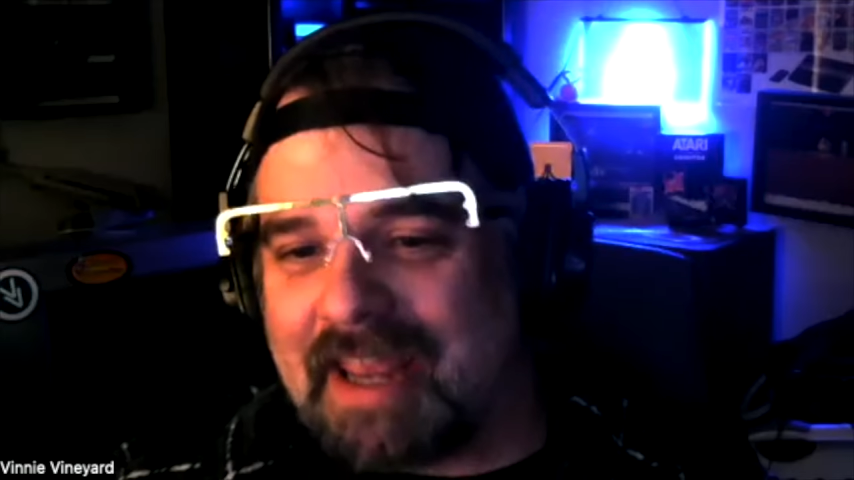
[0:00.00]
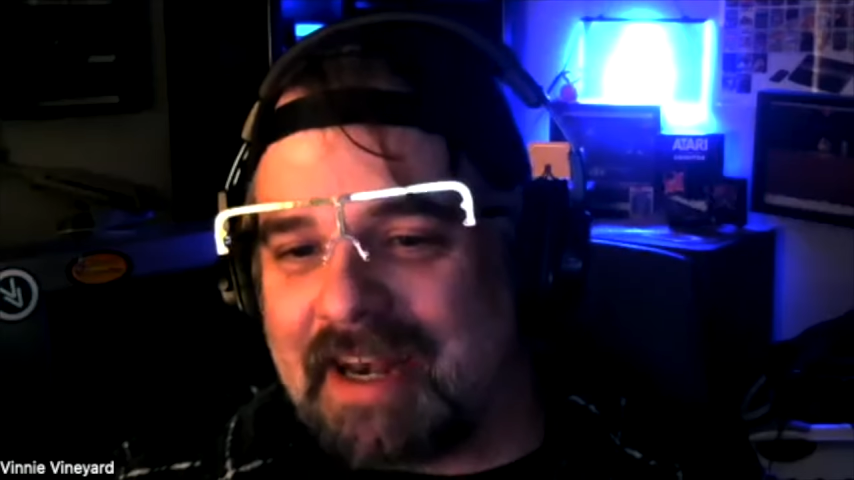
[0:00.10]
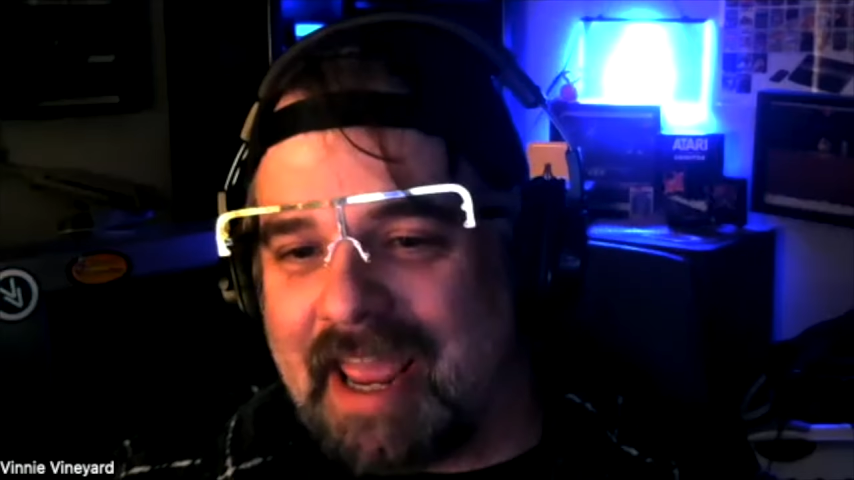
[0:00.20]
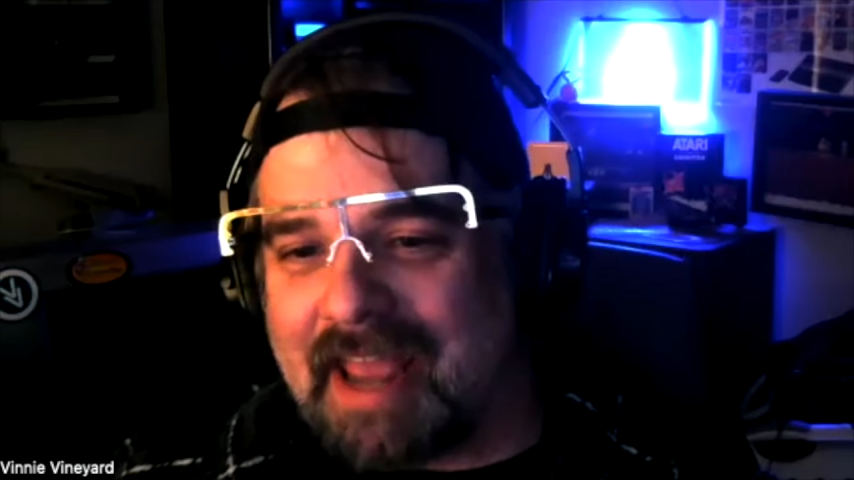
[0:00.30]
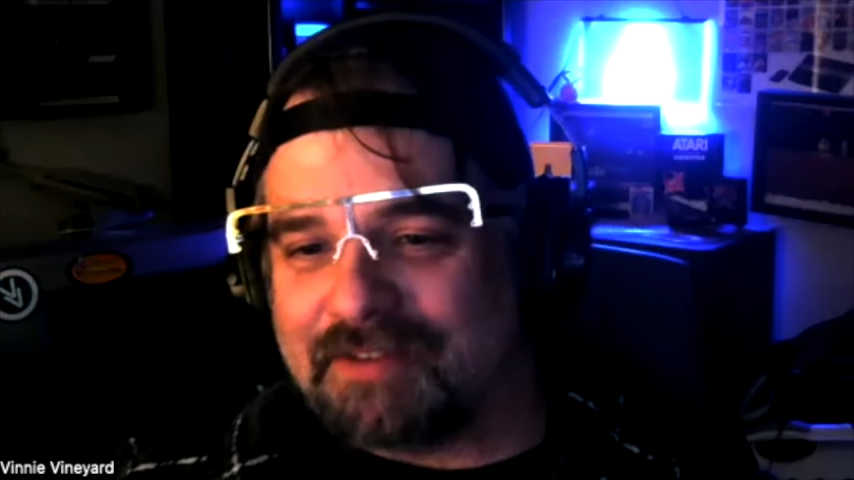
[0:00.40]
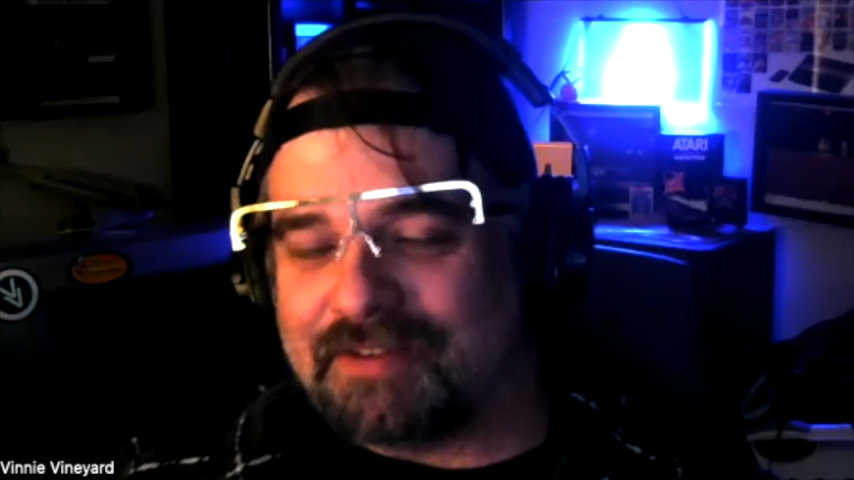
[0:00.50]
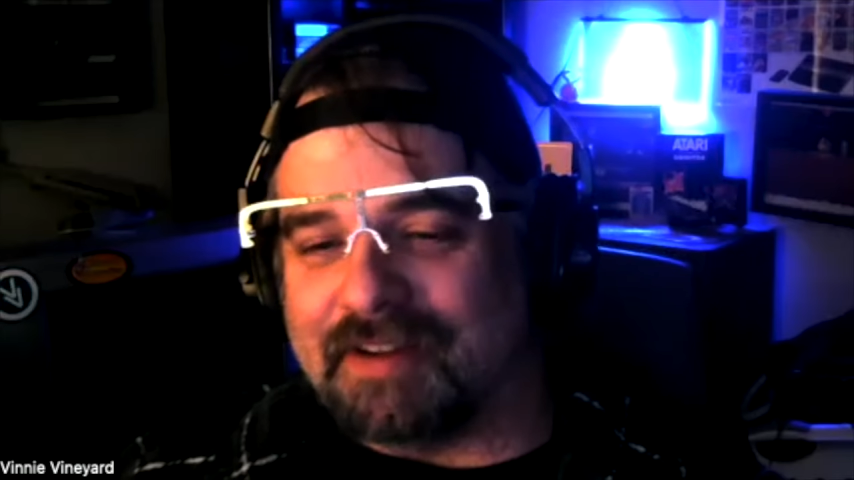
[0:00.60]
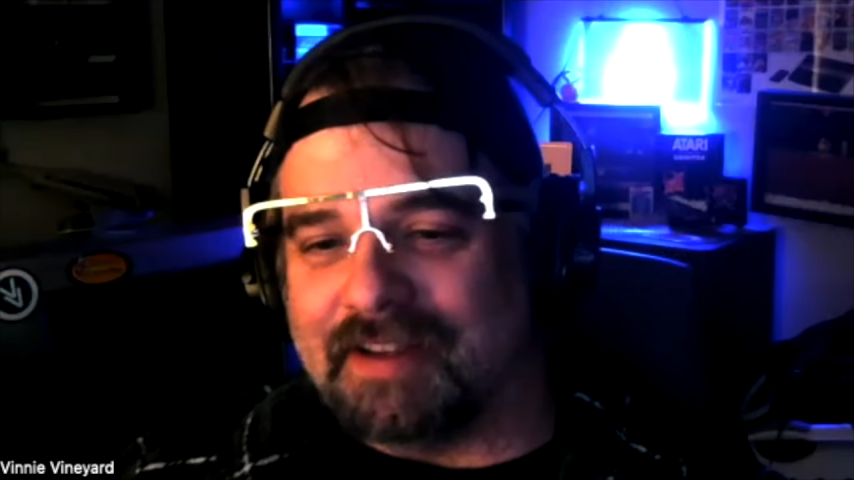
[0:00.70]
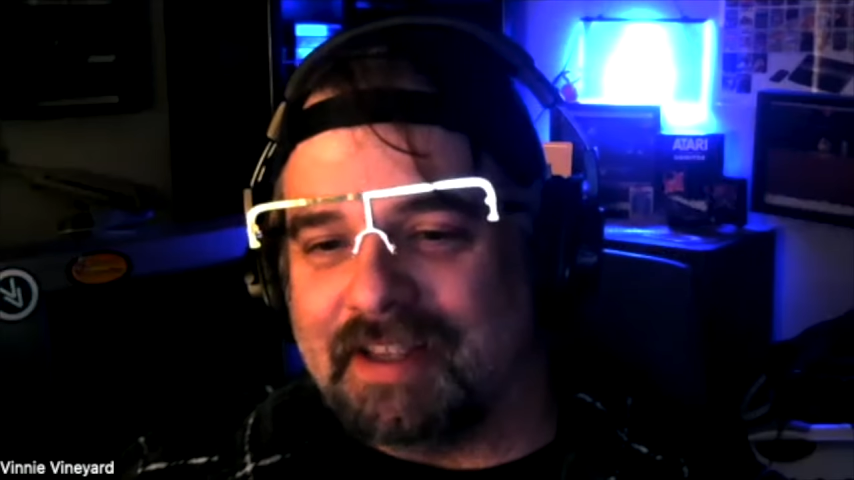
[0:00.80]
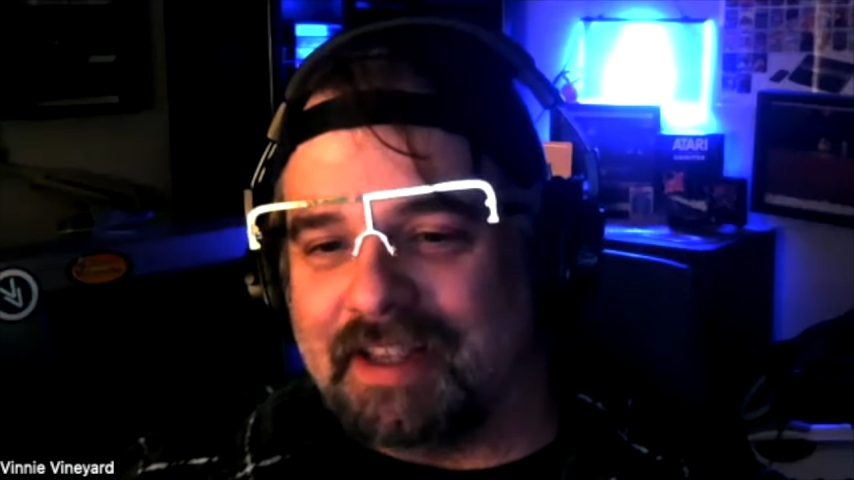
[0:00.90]
at
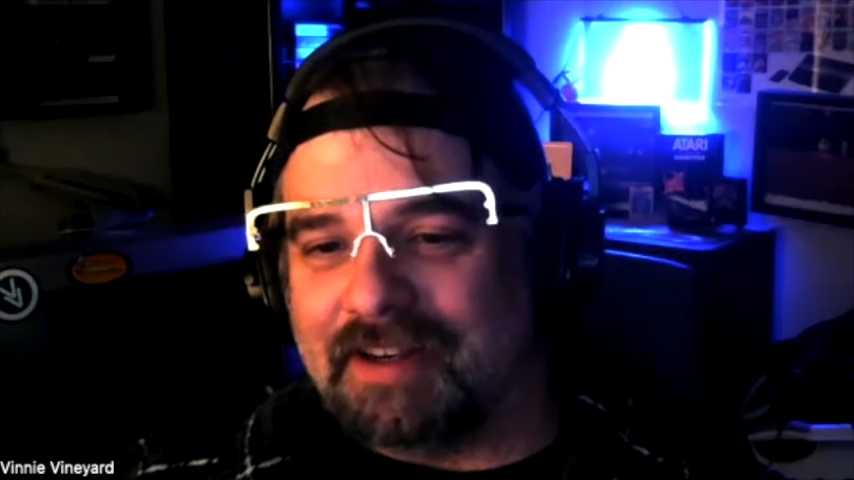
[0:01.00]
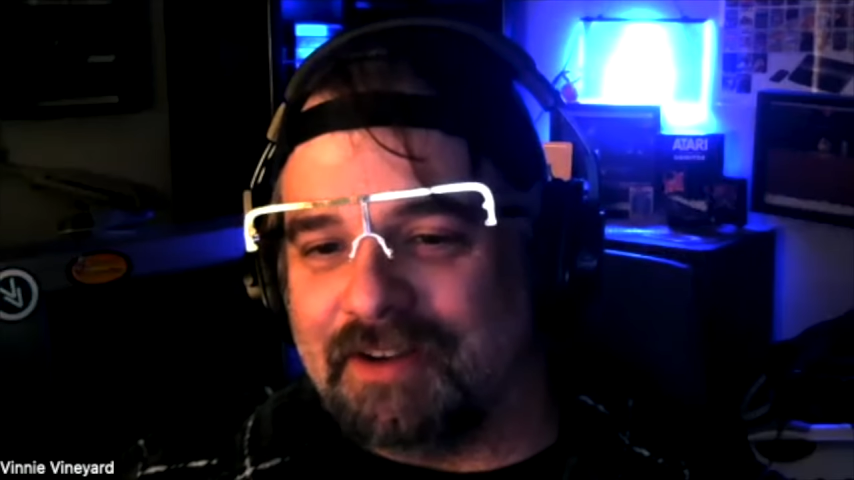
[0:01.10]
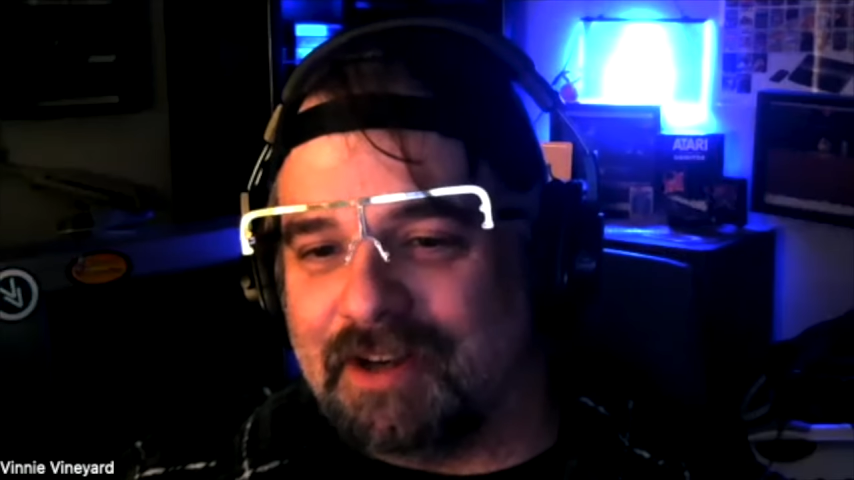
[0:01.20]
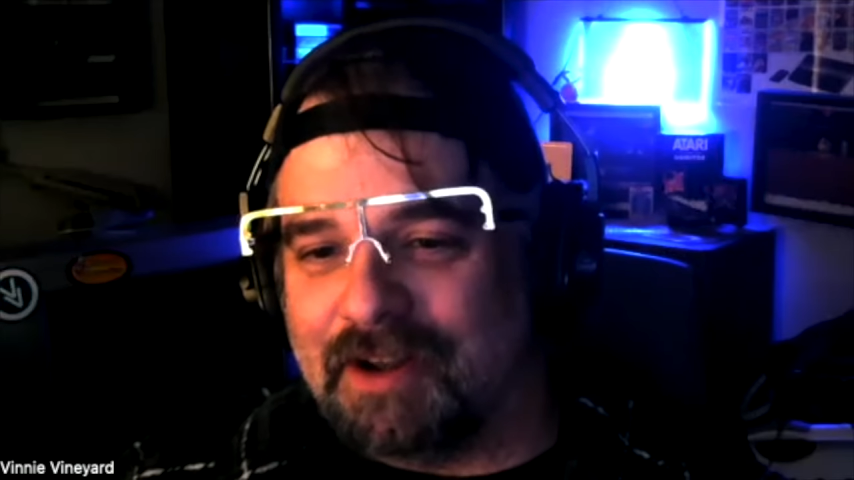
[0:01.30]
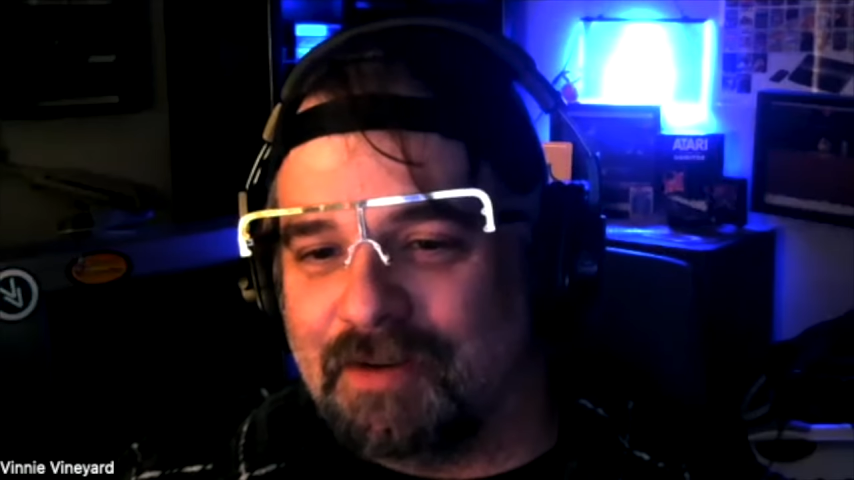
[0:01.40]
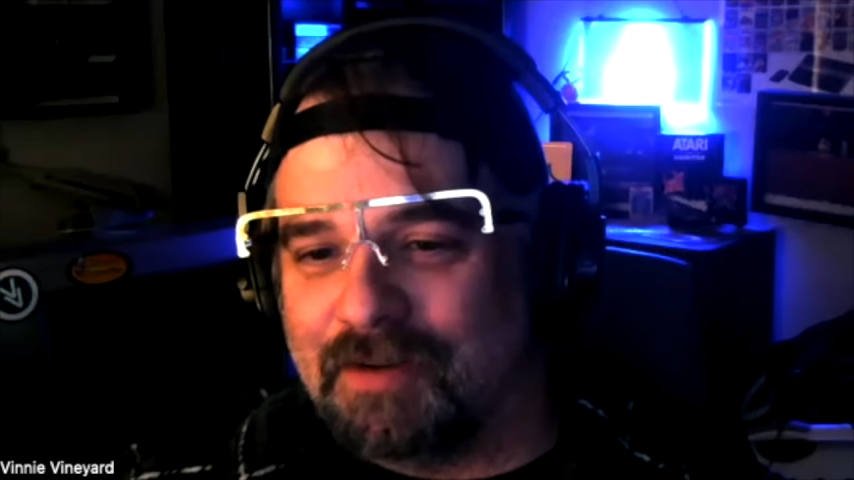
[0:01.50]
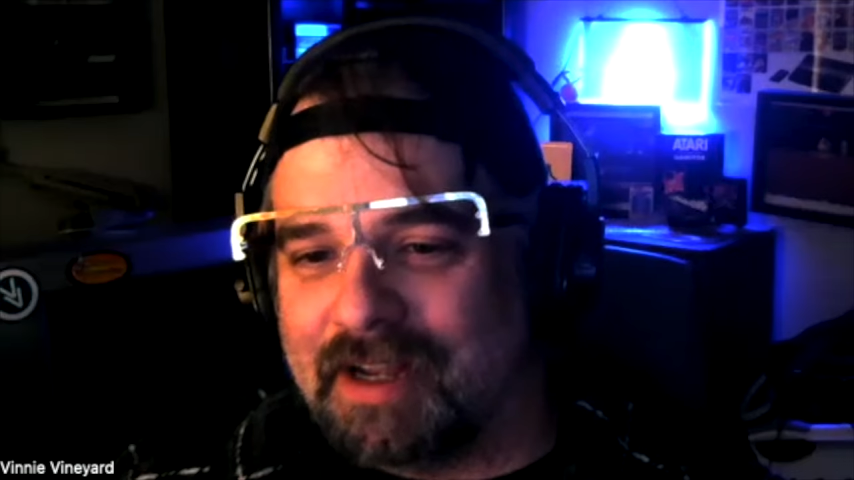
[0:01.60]
NASA? Do you know